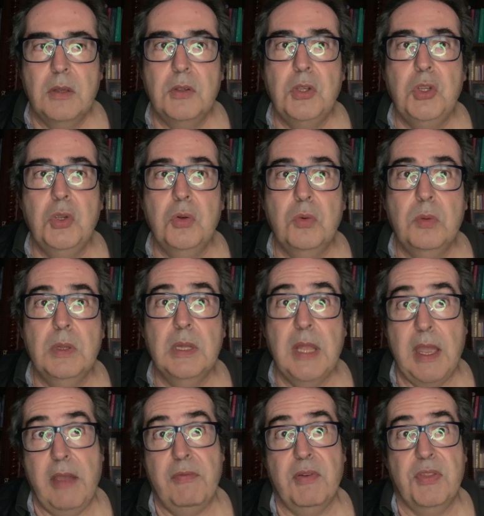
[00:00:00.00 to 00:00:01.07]
you will
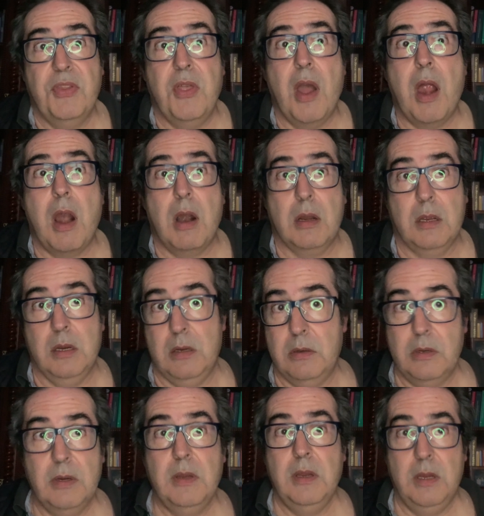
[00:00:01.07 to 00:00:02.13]
have a
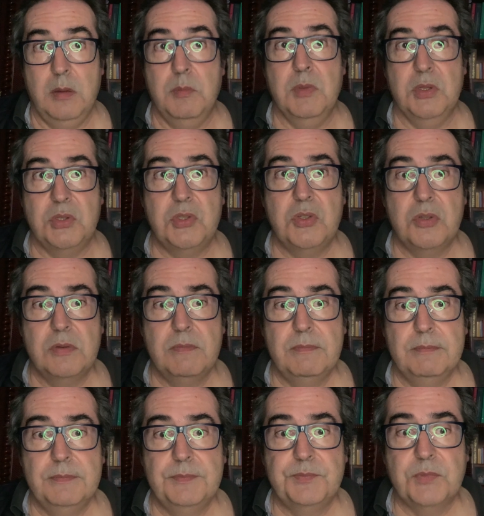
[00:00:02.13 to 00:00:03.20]
darker image.
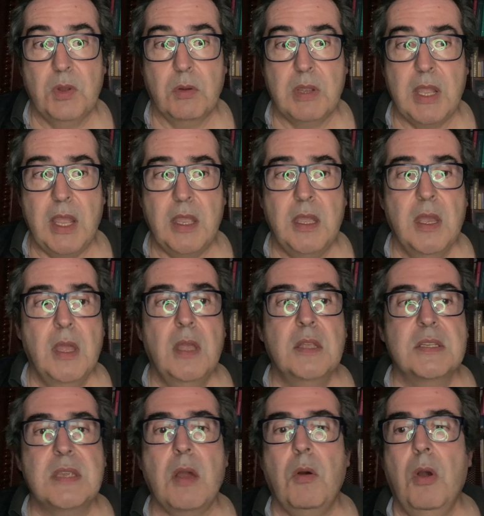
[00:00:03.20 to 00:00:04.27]
Okay?
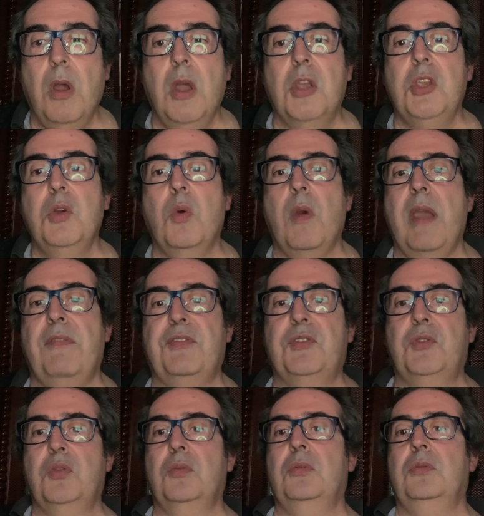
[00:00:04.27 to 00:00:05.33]
So you
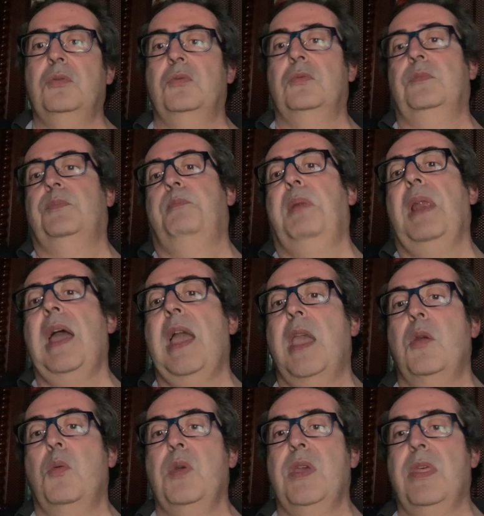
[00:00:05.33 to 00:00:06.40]
have to
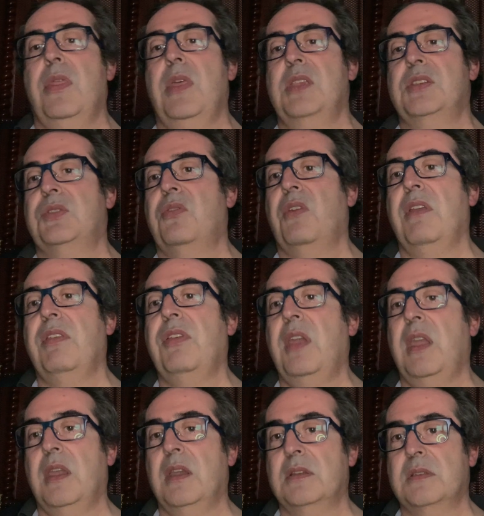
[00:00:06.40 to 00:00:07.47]
play with these three
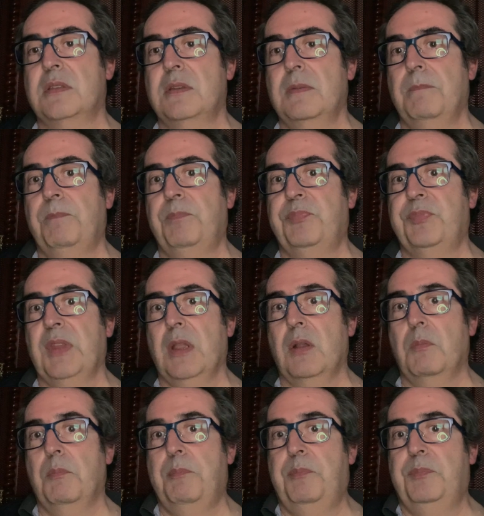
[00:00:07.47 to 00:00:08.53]
things
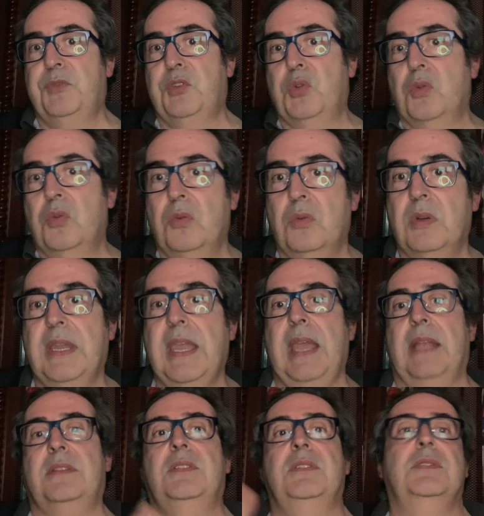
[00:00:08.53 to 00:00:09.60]
to
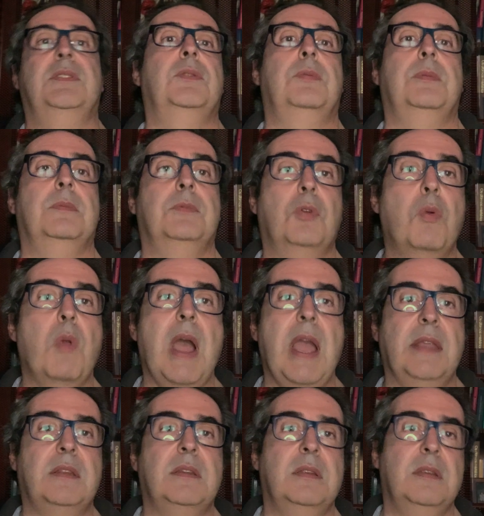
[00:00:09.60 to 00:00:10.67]
get the
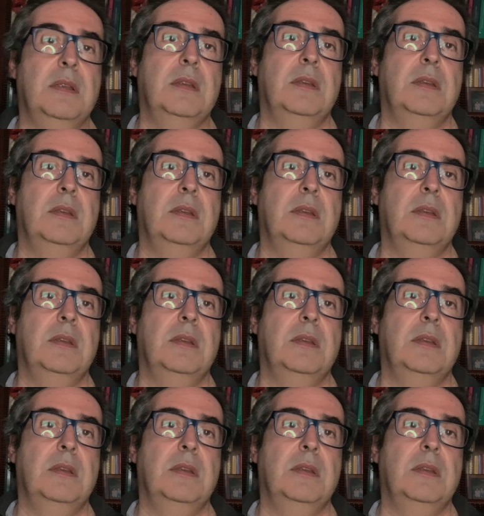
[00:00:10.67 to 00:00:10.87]
right